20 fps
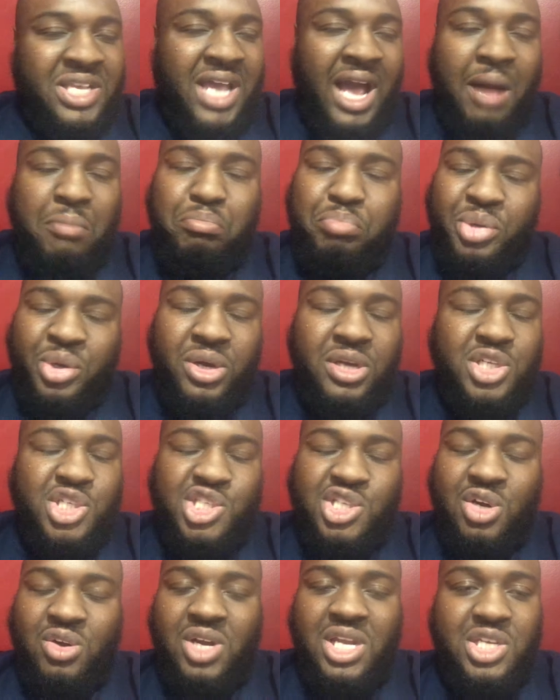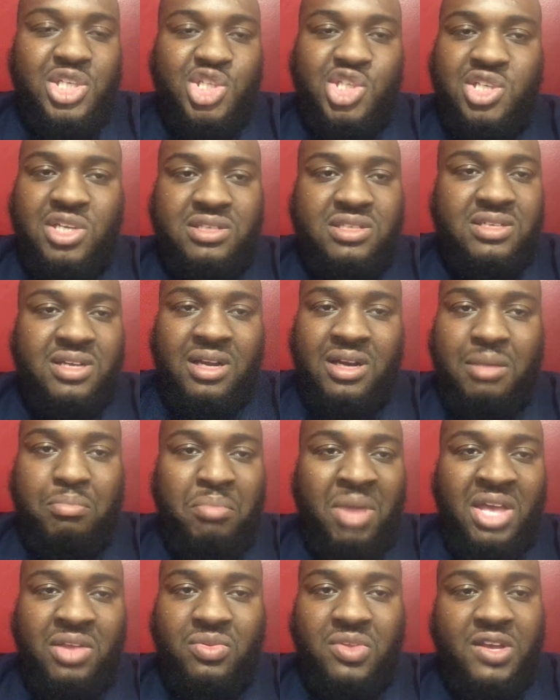I'm pretty sure he's just gonna
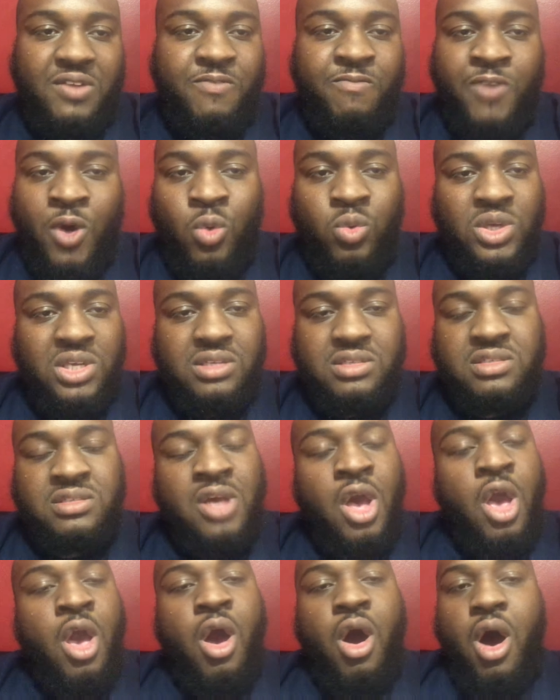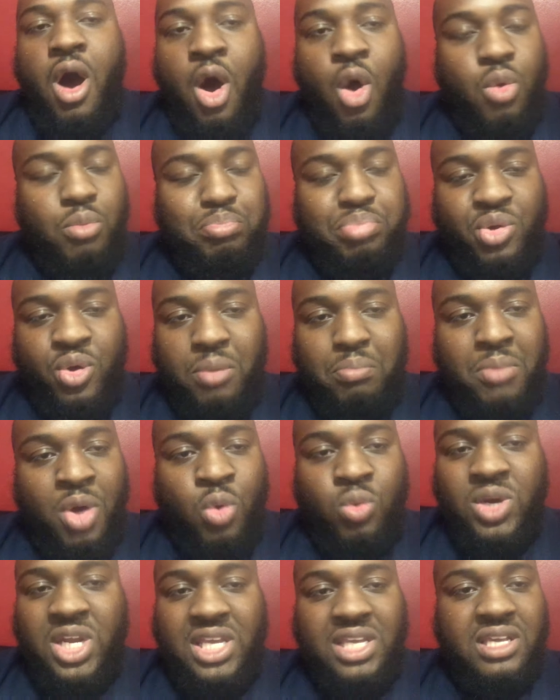mainly focus on
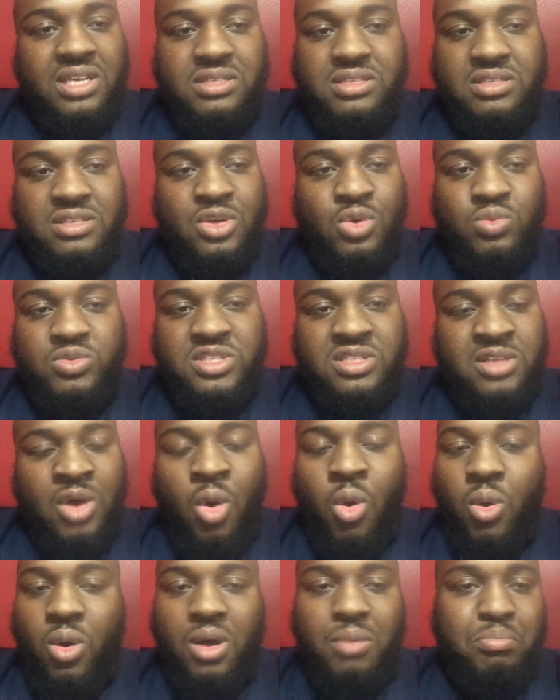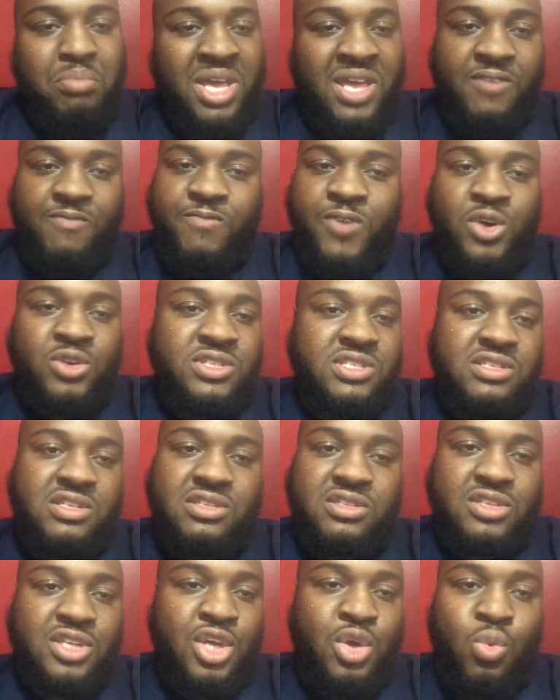promoting his new song, Me
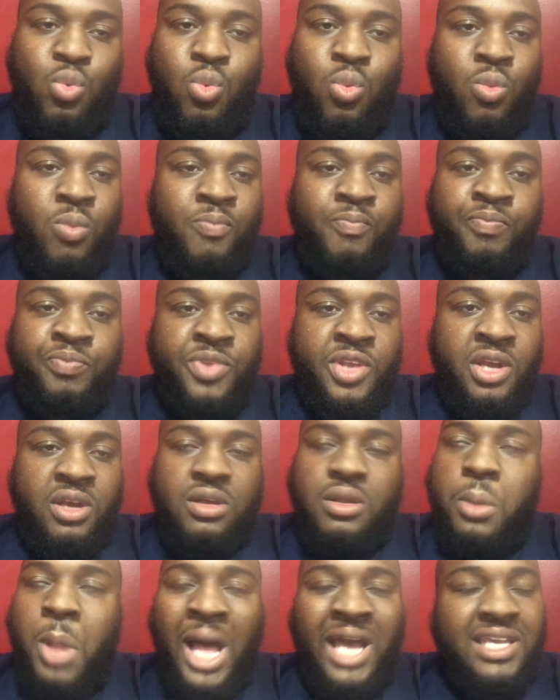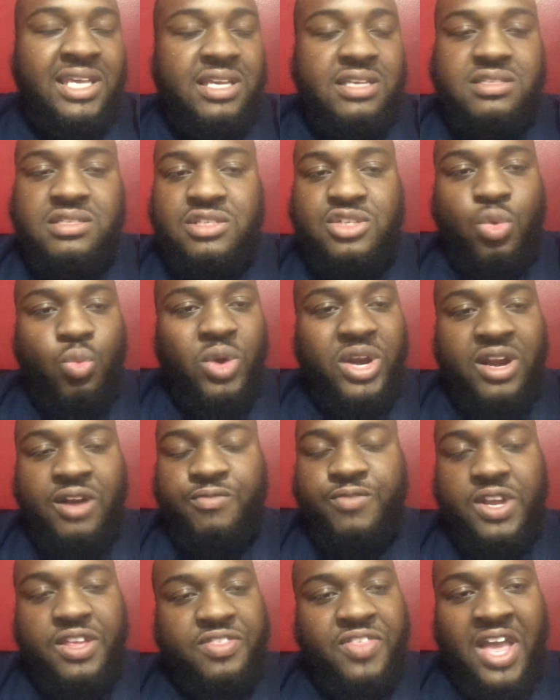Versus You. Like, he's doing
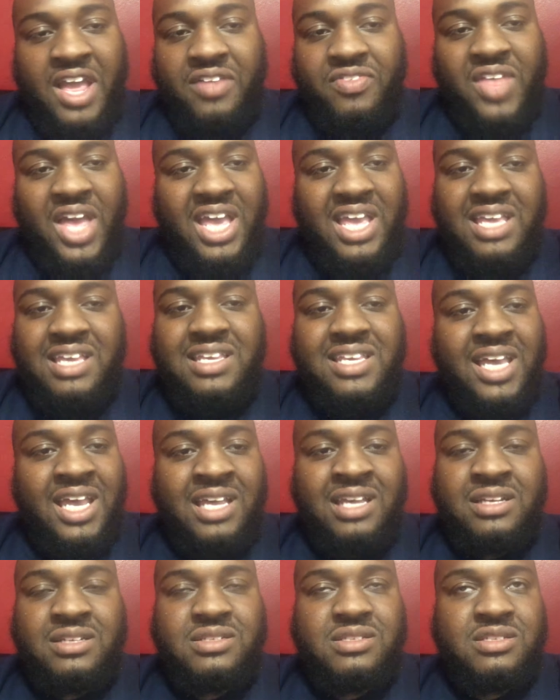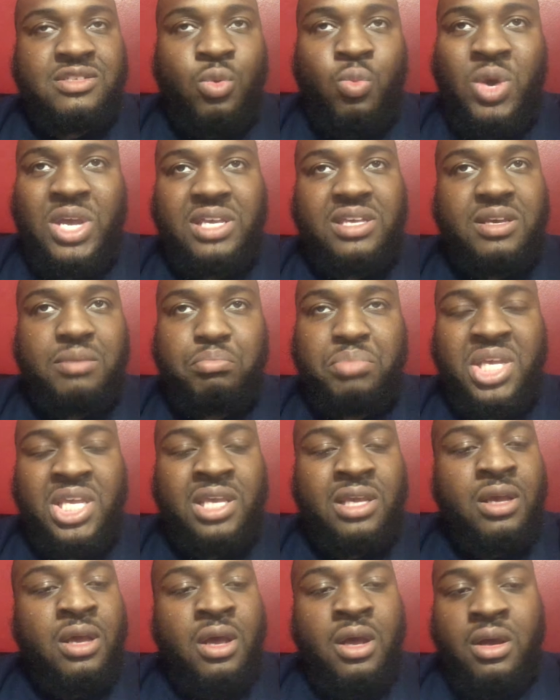everything that he can so it can
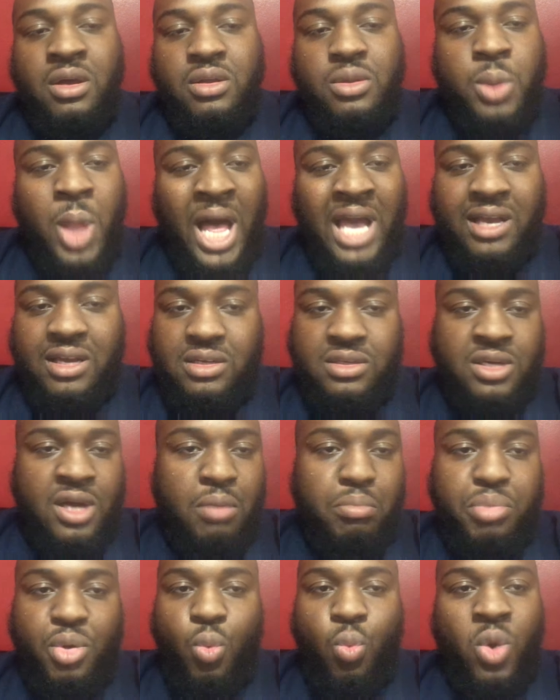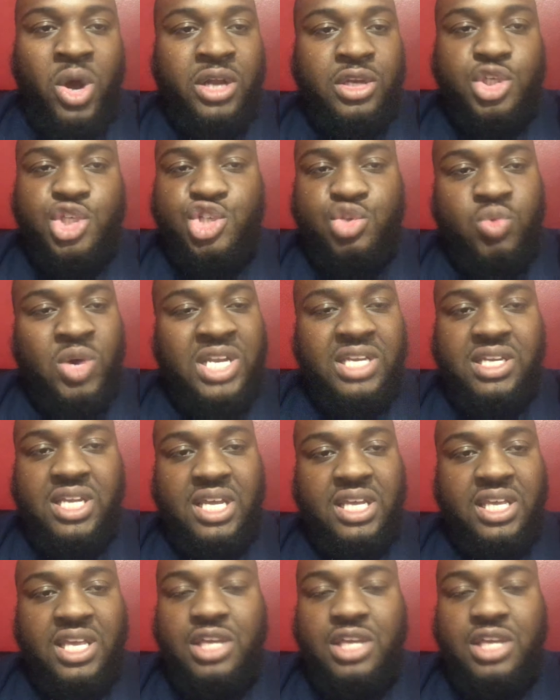be, like, number one trending.